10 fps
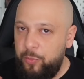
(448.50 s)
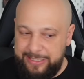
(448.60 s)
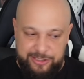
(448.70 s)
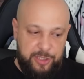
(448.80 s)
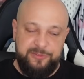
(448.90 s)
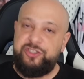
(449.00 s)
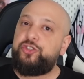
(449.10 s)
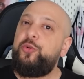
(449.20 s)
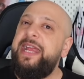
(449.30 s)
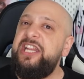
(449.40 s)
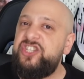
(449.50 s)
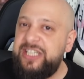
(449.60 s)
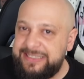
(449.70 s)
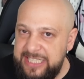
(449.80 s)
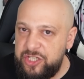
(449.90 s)
with some strange
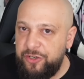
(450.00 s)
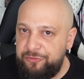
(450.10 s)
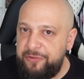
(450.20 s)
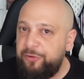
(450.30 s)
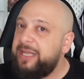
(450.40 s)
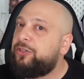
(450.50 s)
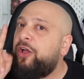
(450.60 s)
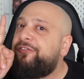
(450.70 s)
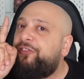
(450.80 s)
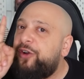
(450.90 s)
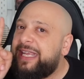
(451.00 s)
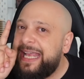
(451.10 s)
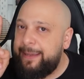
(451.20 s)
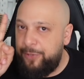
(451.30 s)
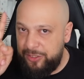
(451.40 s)
decision of referee. Don't
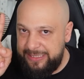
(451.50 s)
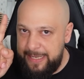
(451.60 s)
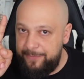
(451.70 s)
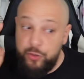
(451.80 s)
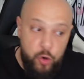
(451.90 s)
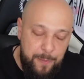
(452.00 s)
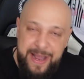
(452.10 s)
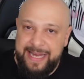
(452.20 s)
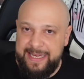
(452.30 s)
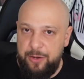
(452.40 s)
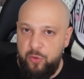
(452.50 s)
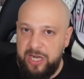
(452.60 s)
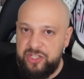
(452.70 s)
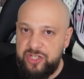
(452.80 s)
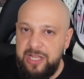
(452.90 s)
forget about them. Go back and
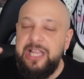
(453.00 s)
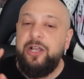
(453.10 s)
watch.